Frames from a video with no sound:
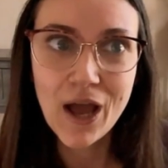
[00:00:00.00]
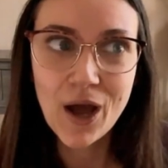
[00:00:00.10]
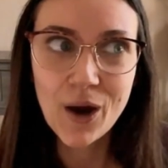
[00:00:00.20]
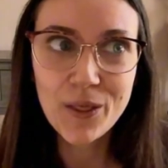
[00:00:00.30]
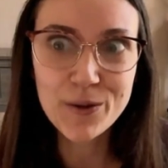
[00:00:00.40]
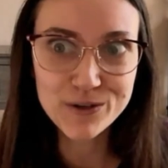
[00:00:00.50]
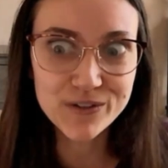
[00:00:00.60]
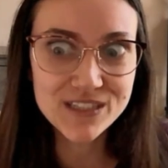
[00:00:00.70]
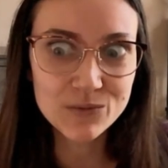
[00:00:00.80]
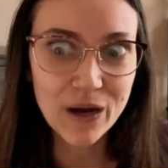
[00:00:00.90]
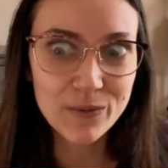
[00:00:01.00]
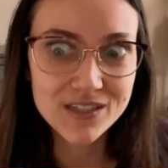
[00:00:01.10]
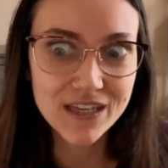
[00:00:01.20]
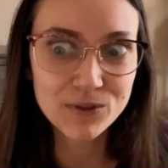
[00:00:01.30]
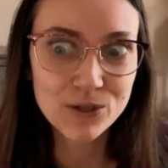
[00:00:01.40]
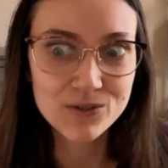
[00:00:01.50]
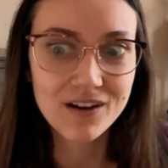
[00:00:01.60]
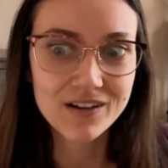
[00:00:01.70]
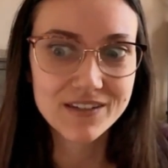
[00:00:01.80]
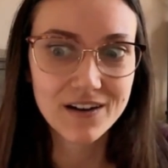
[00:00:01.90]
there was a reason why we skipped those
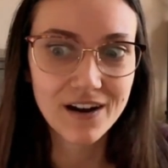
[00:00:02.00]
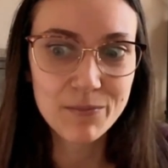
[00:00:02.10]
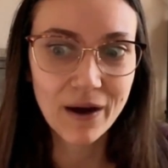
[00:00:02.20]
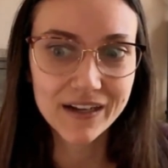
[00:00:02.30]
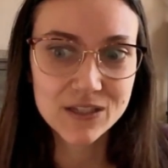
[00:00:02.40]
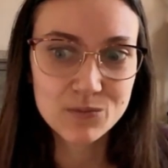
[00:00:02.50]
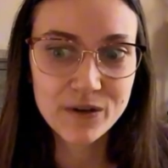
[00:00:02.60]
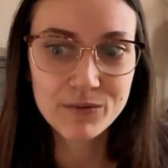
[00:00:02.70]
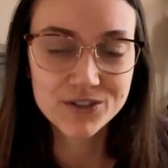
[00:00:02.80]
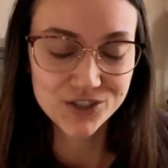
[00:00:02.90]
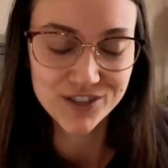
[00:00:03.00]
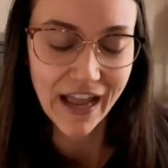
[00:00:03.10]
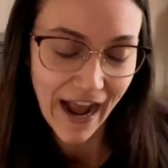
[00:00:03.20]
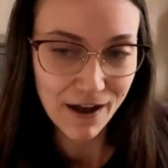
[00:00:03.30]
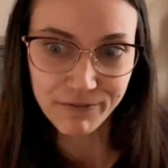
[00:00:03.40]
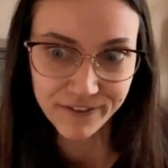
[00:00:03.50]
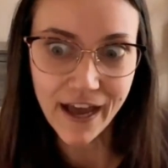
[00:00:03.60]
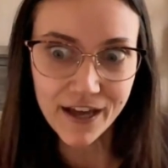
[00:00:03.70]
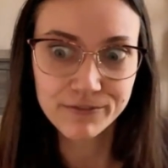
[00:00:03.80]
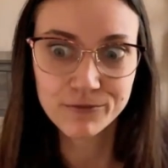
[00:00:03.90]
songs on our iPod because we were just half
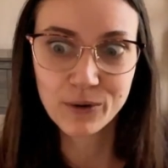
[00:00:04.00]
deaf when